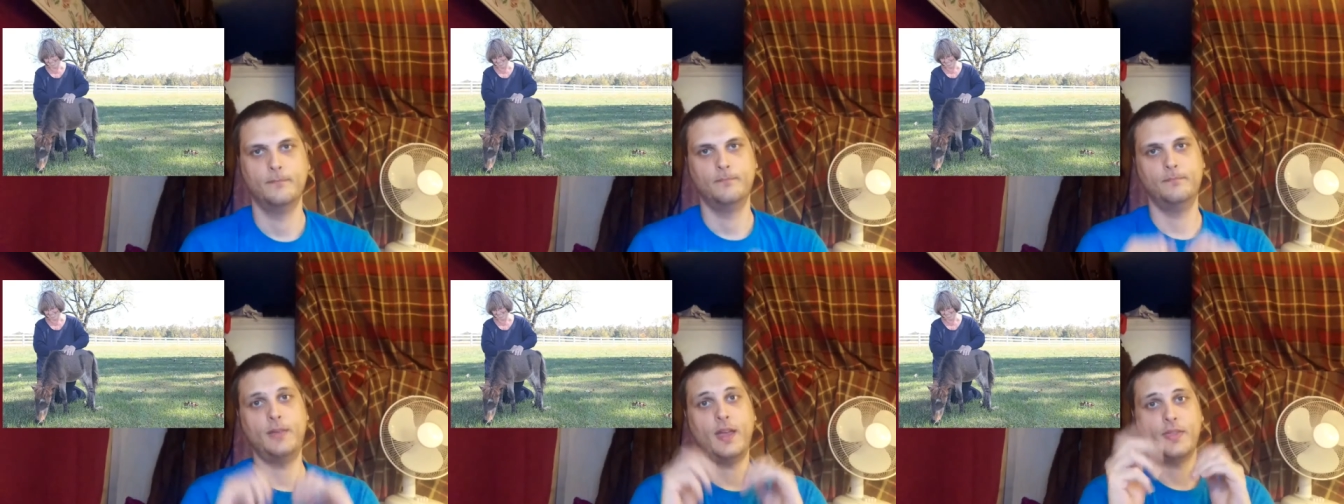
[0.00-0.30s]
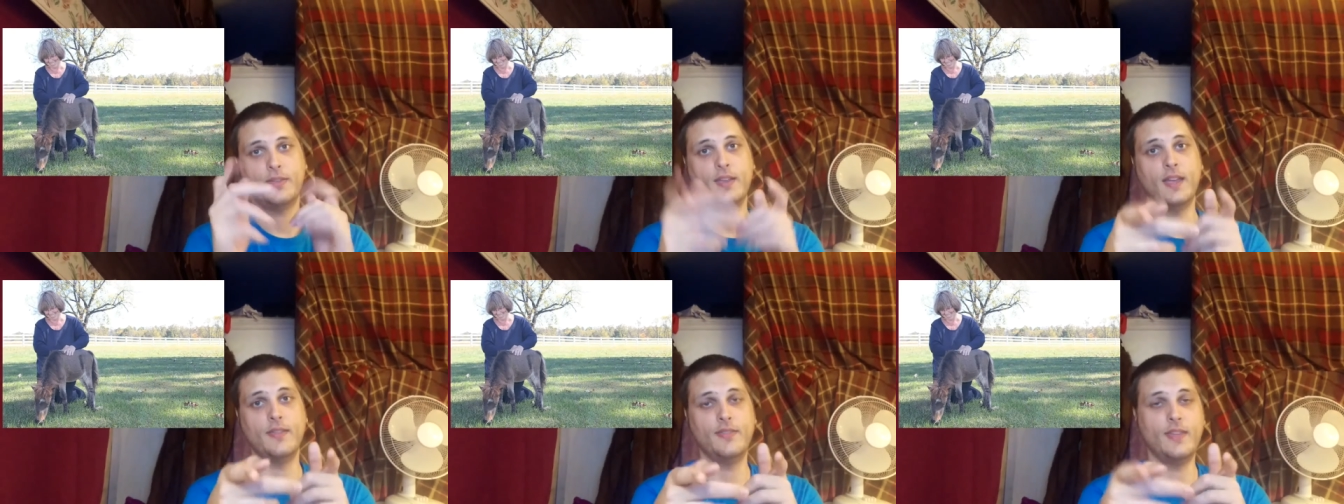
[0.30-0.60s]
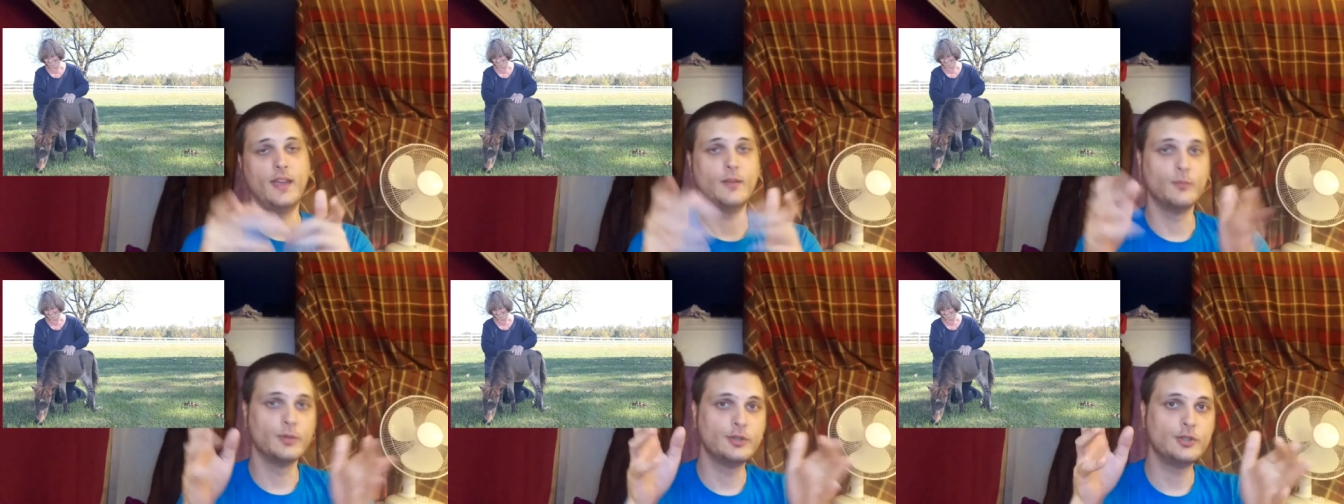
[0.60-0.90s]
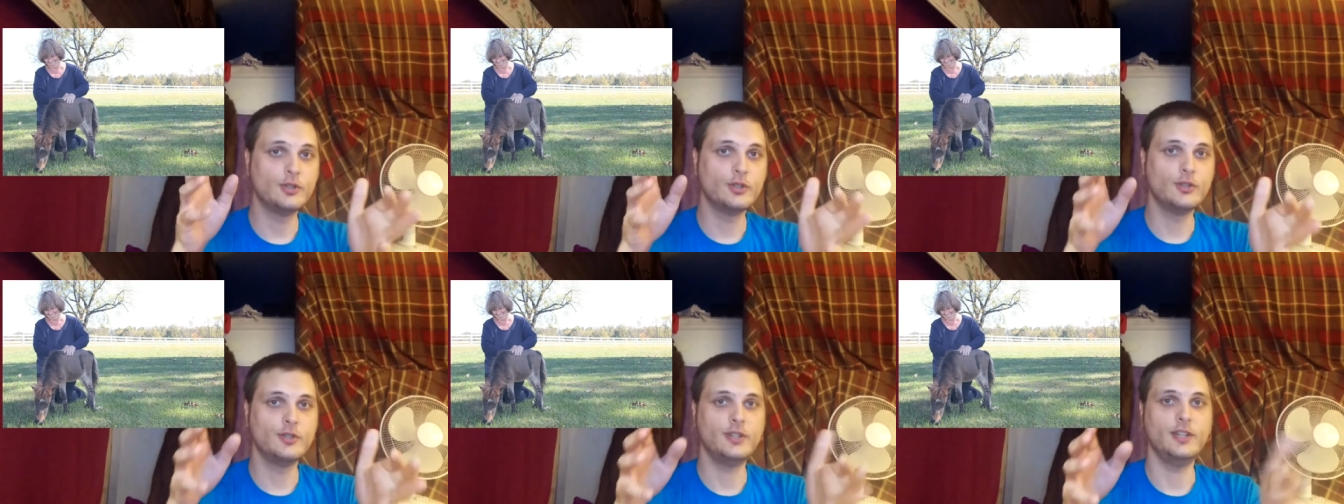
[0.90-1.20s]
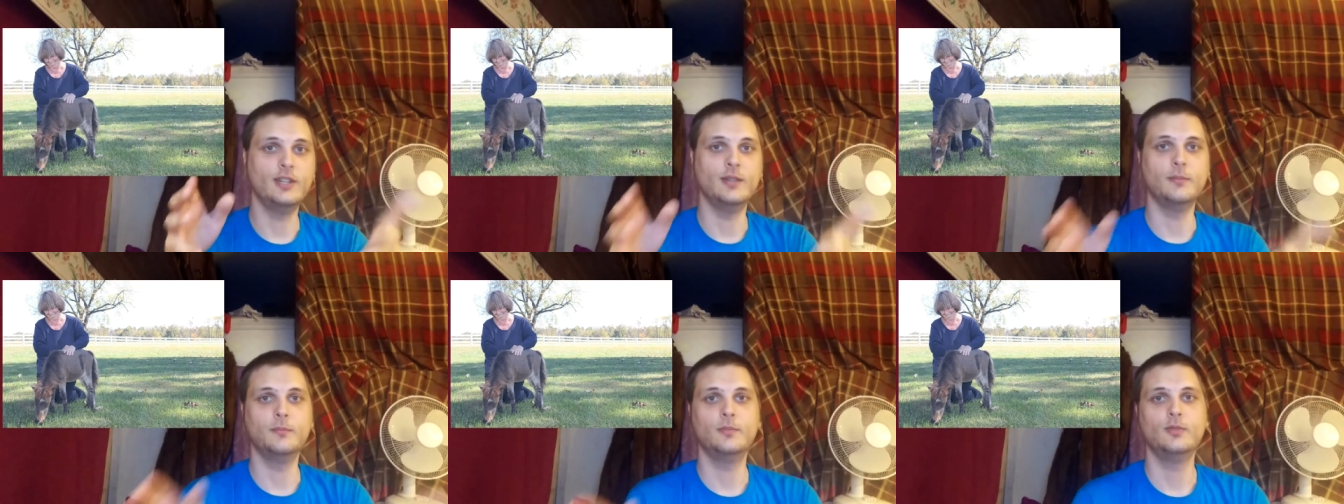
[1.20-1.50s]
Beth Kent then returned
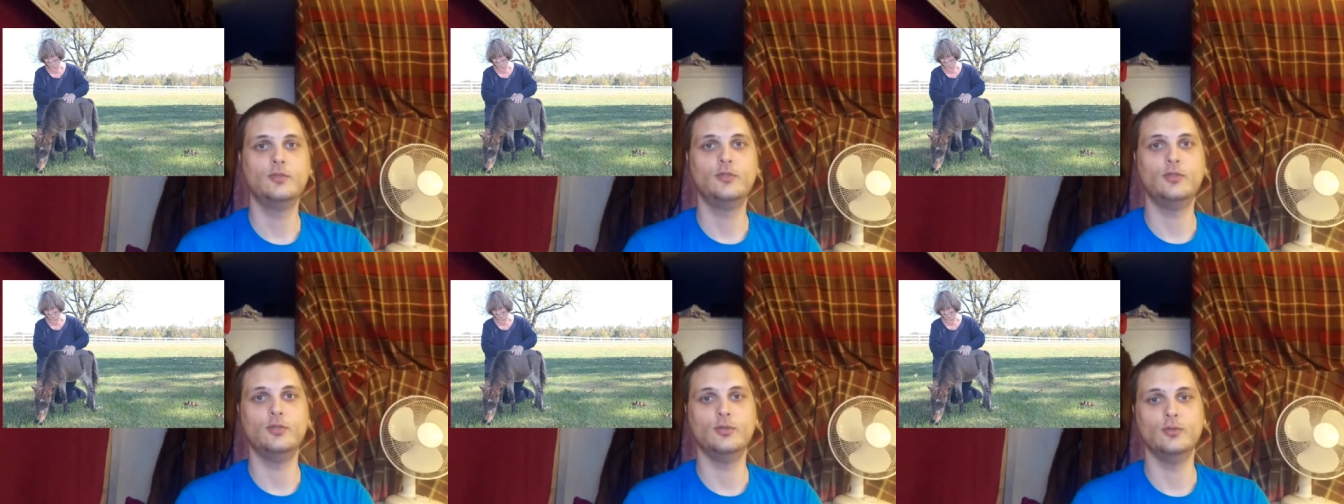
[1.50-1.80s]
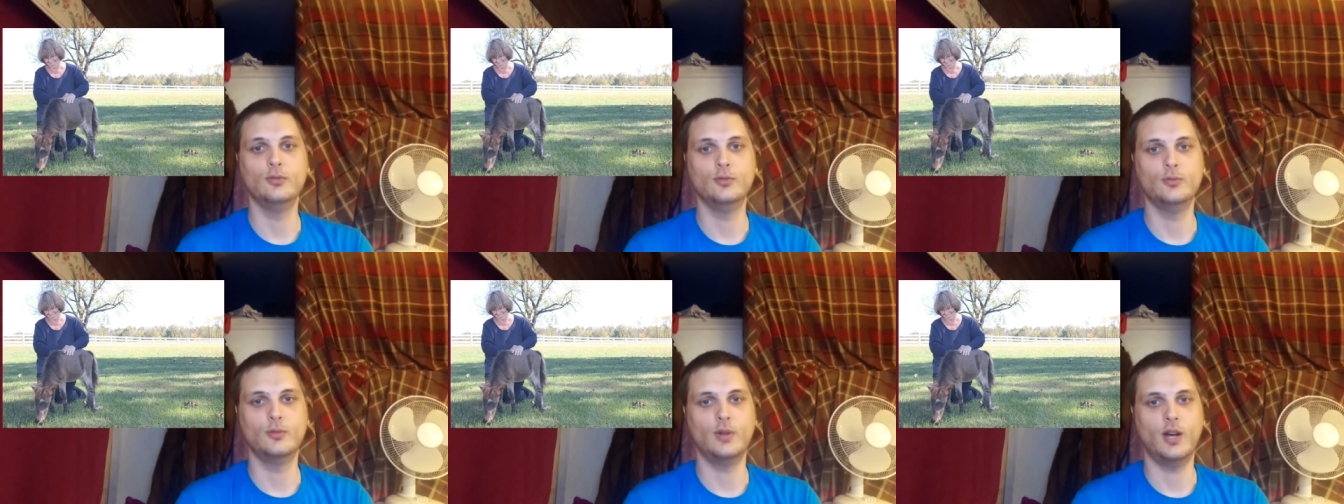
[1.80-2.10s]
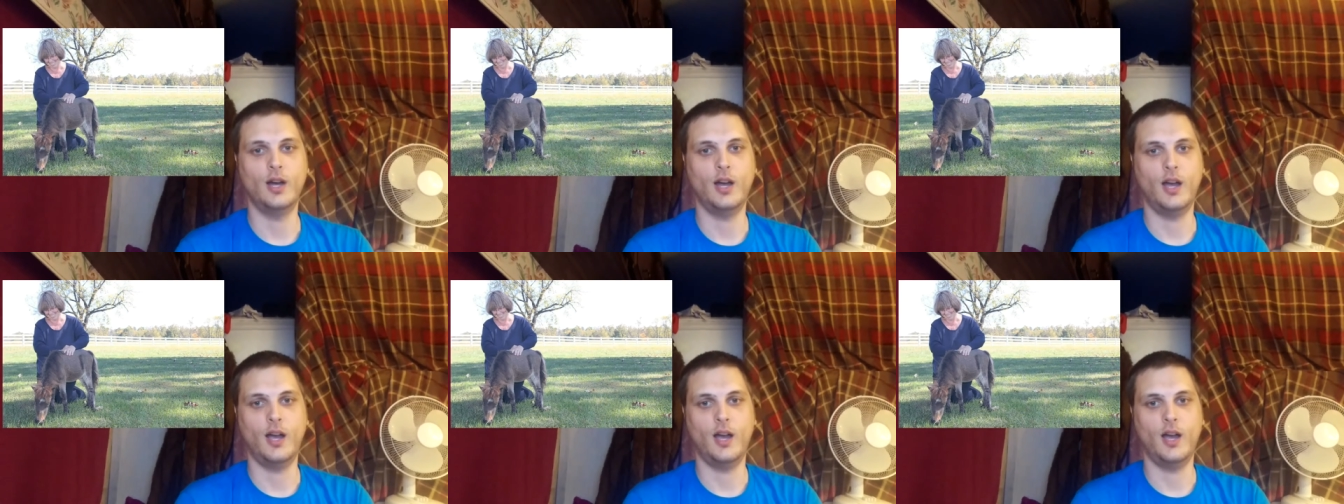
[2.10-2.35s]
him to